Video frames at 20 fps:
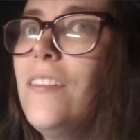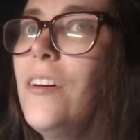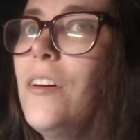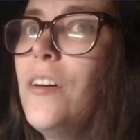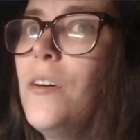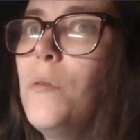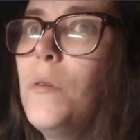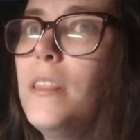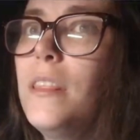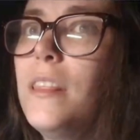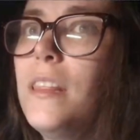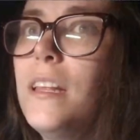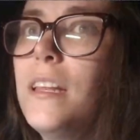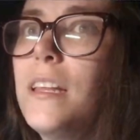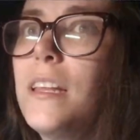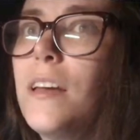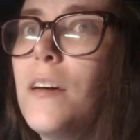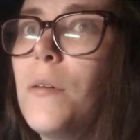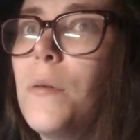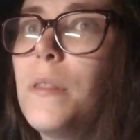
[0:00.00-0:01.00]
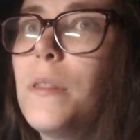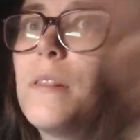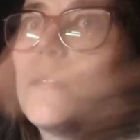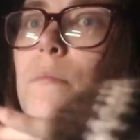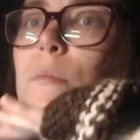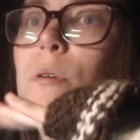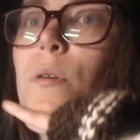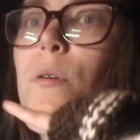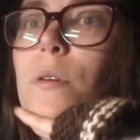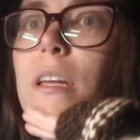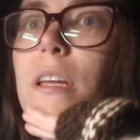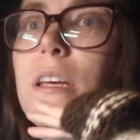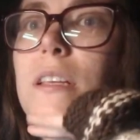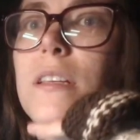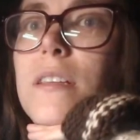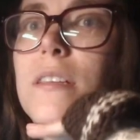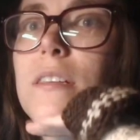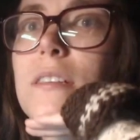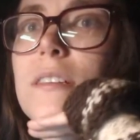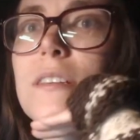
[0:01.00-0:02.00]
don't know what the deal with the moon
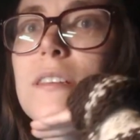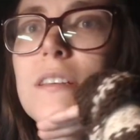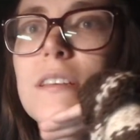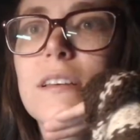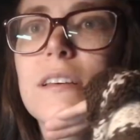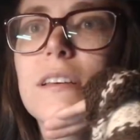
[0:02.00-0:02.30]
is,